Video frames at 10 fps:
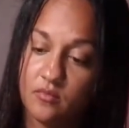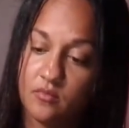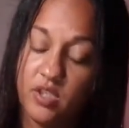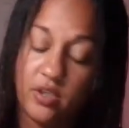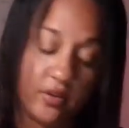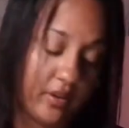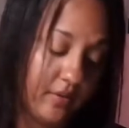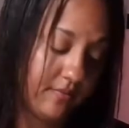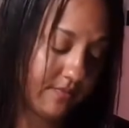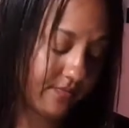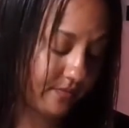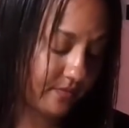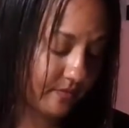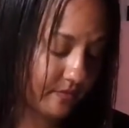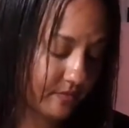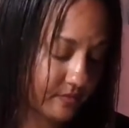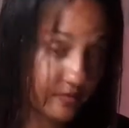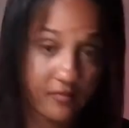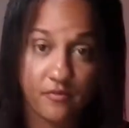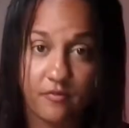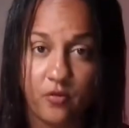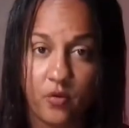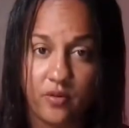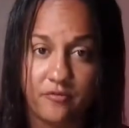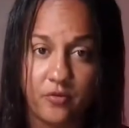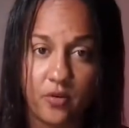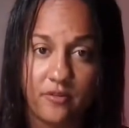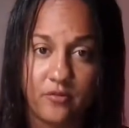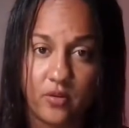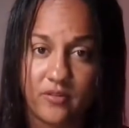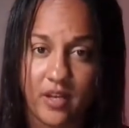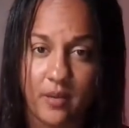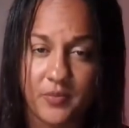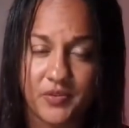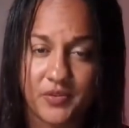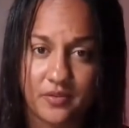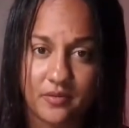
You don't know? Four of Cups.